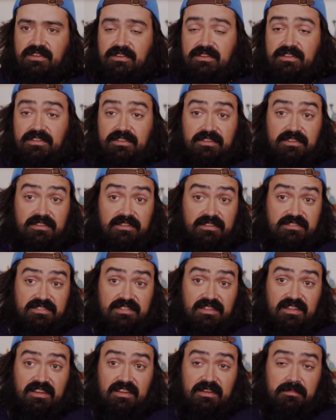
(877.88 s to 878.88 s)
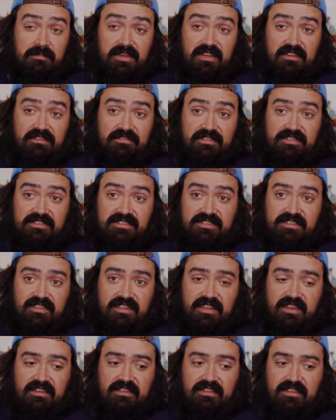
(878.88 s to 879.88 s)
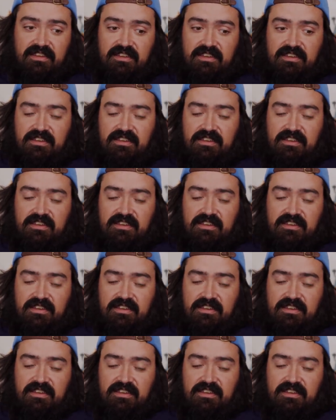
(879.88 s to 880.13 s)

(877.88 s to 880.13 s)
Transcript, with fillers: know, and, the, and there's a lot of benefits to that.